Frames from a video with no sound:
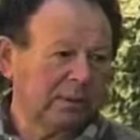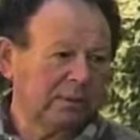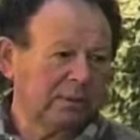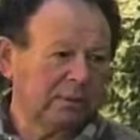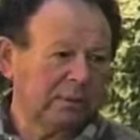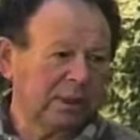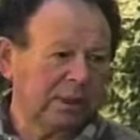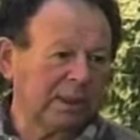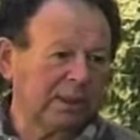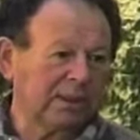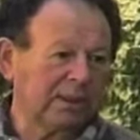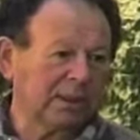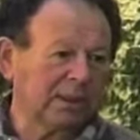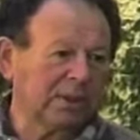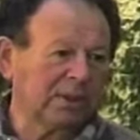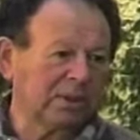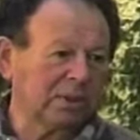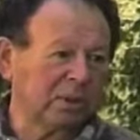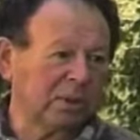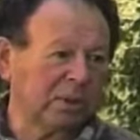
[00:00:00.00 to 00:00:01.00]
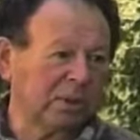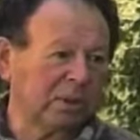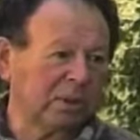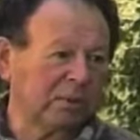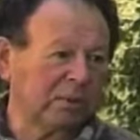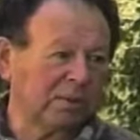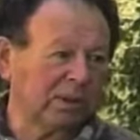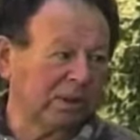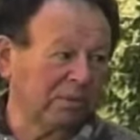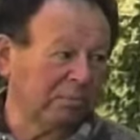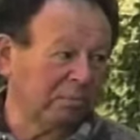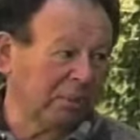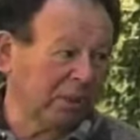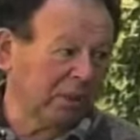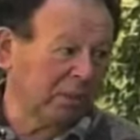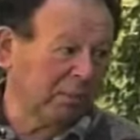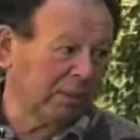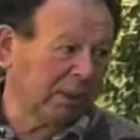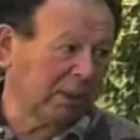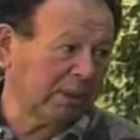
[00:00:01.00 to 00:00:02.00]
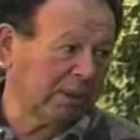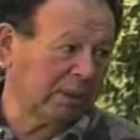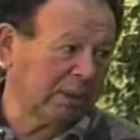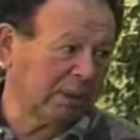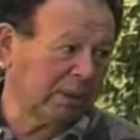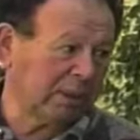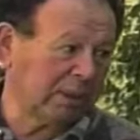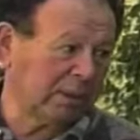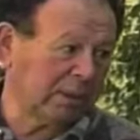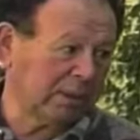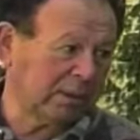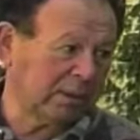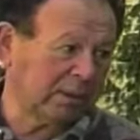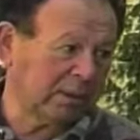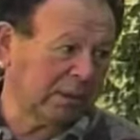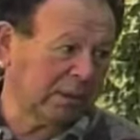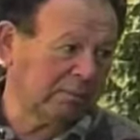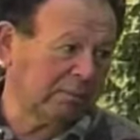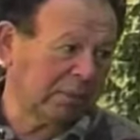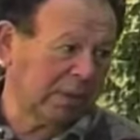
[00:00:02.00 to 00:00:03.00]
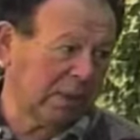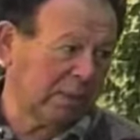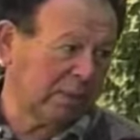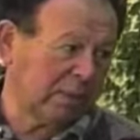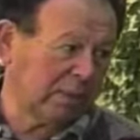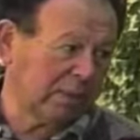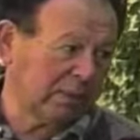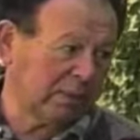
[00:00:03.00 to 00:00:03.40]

when I say strong, with a big military power.